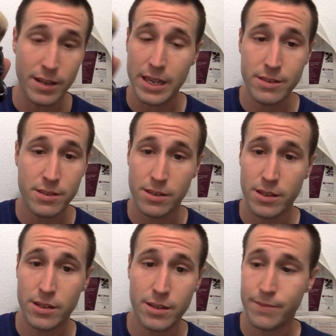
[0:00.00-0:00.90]
as
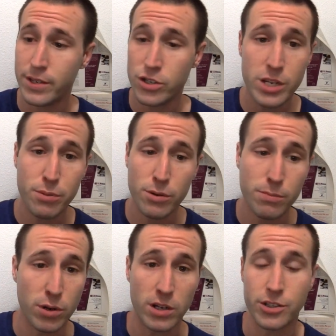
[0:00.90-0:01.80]
the cheaper
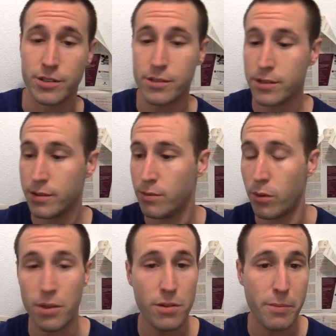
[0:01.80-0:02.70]
brushes,
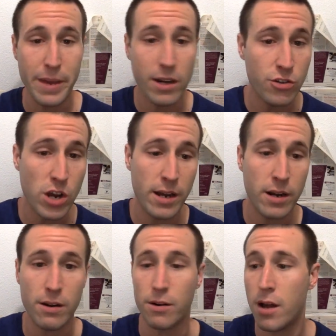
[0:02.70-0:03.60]
whether they're made in
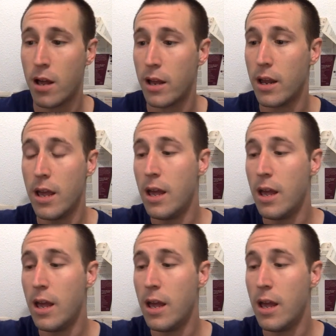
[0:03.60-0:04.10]
China or not.